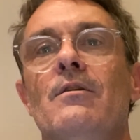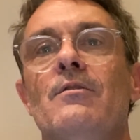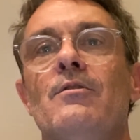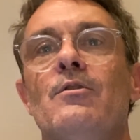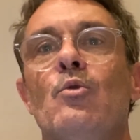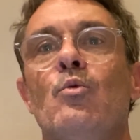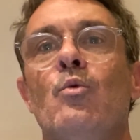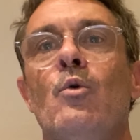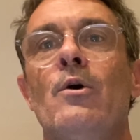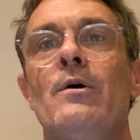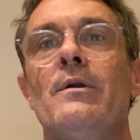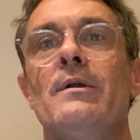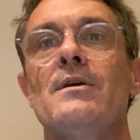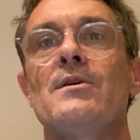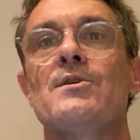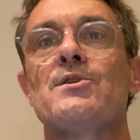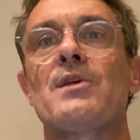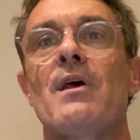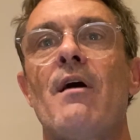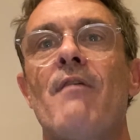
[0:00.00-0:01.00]
the word
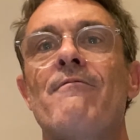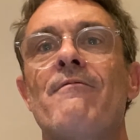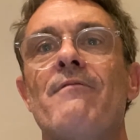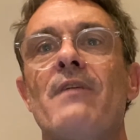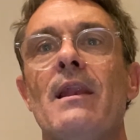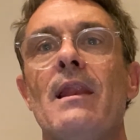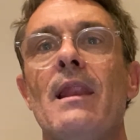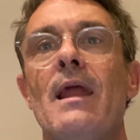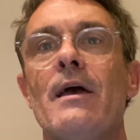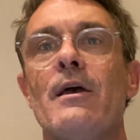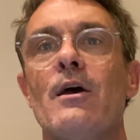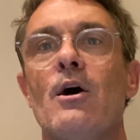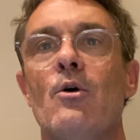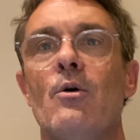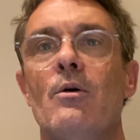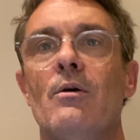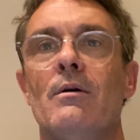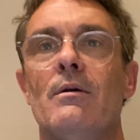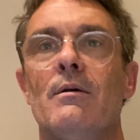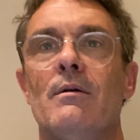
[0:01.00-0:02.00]
is
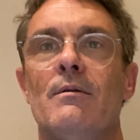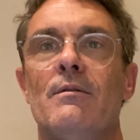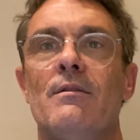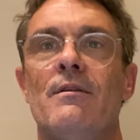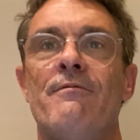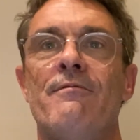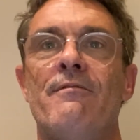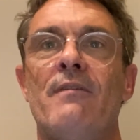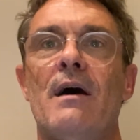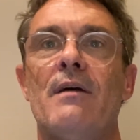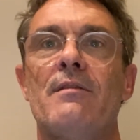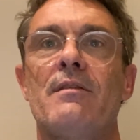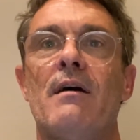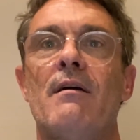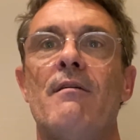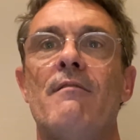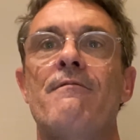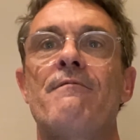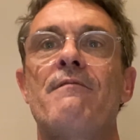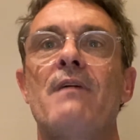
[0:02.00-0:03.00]
phileo, the
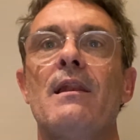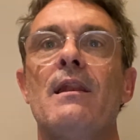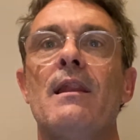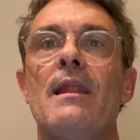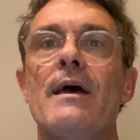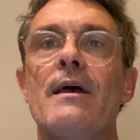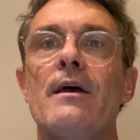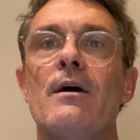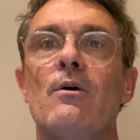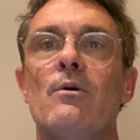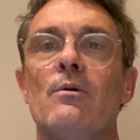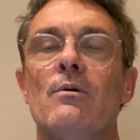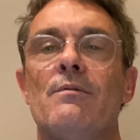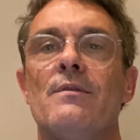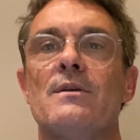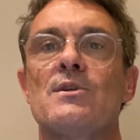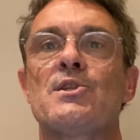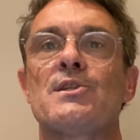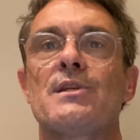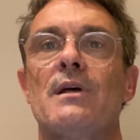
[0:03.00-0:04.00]
Father phileo,
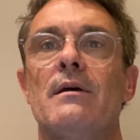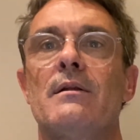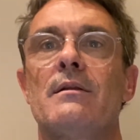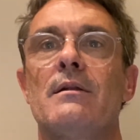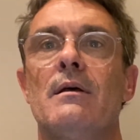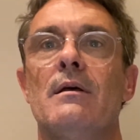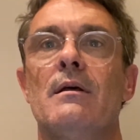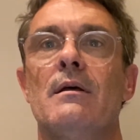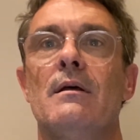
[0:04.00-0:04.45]
the Son.